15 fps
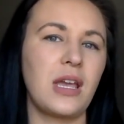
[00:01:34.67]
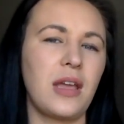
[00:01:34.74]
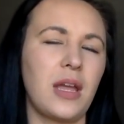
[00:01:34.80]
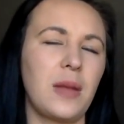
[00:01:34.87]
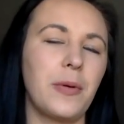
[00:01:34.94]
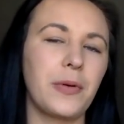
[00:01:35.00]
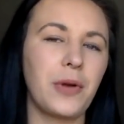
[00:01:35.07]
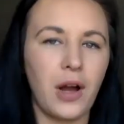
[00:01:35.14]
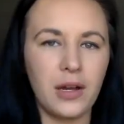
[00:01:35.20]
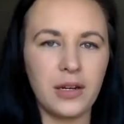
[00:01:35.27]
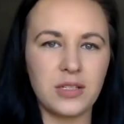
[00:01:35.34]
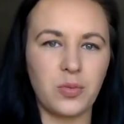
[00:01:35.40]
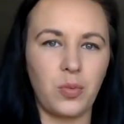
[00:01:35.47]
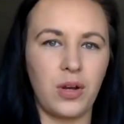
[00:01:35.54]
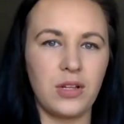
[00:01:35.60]
In
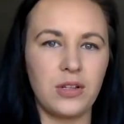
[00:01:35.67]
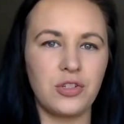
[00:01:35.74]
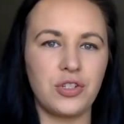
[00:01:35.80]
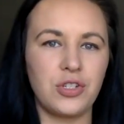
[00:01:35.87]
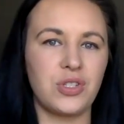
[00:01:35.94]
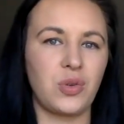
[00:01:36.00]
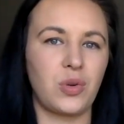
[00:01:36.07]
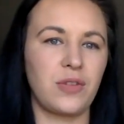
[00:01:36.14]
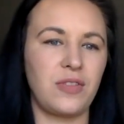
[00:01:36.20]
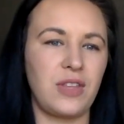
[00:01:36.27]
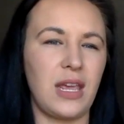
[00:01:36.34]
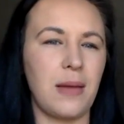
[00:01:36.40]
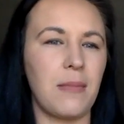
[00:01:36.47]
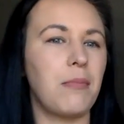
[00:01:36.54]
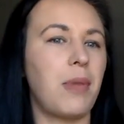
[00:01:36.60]
Pocahontas 1, she's sort of the
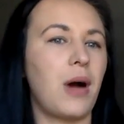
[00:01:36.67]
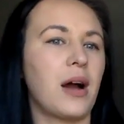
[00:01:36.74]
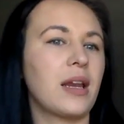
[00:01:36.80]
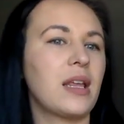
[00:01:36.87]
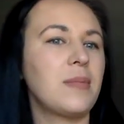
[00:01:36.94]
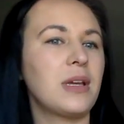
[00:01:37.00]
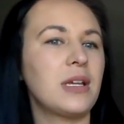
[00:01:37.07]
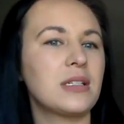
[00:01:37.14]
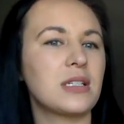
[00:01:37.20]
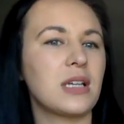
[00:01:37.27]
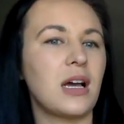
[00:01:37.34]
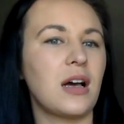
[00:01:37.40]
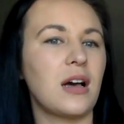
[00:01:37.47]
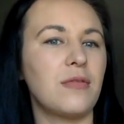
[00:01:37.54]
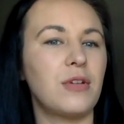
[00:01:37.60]
embodiment
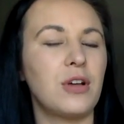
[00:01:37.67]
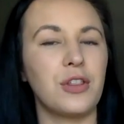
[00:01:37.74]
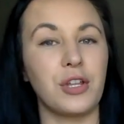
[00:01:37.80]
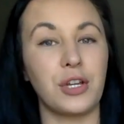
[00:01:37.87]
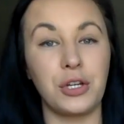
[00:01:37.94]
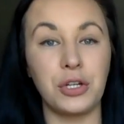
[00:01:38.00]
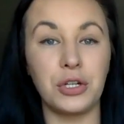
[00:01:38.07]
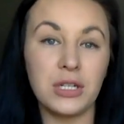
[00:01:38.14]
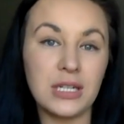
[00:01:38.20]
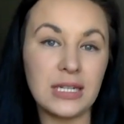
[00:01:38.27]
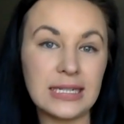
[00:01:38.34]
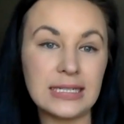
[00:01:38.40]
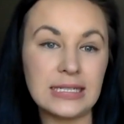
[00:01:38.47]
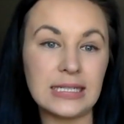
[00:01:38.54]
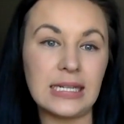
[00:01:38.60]
of the good
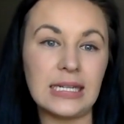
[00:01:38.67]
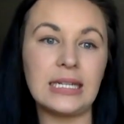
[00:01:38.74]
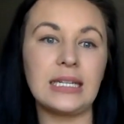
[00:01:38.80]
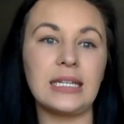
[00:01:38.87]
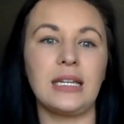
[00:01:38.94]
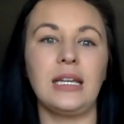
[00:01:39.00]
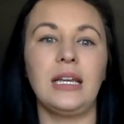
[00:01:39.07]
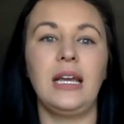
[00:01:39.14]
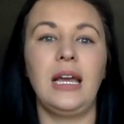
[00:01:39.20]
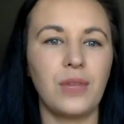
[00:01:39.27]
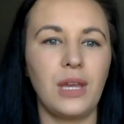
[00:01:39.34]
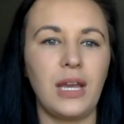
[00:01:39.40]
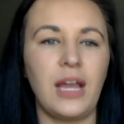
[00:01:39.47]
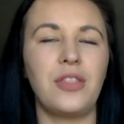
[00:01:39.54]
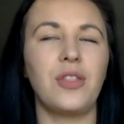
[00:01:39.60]
Indian
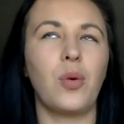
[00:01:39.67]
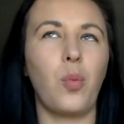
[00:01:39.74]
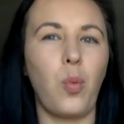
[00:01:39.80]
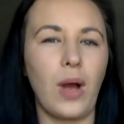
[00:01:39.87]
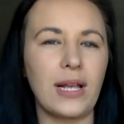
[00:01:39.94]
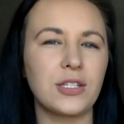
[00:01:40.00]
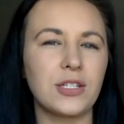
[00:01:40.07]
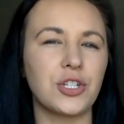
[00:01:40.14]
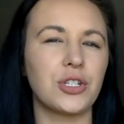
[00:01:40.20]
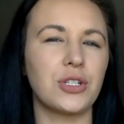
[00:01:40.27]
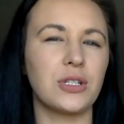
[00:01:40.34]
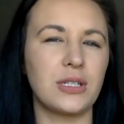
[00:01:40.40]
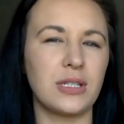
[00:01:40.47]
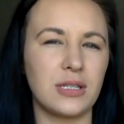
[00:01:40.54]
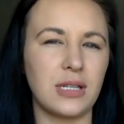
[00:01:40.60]
and the Western
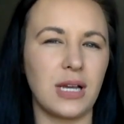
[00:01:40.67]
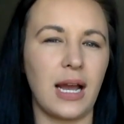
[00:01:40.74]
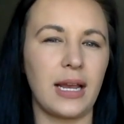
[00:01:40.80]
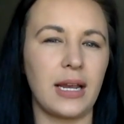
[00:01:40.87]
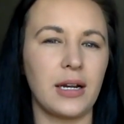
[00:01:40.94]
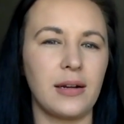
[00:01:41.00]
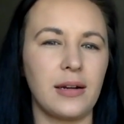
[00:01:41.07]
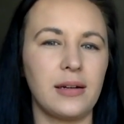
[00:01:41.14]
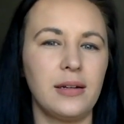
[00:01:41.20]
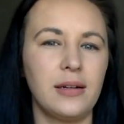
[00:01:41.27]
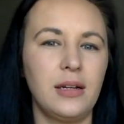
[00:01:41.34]
desire.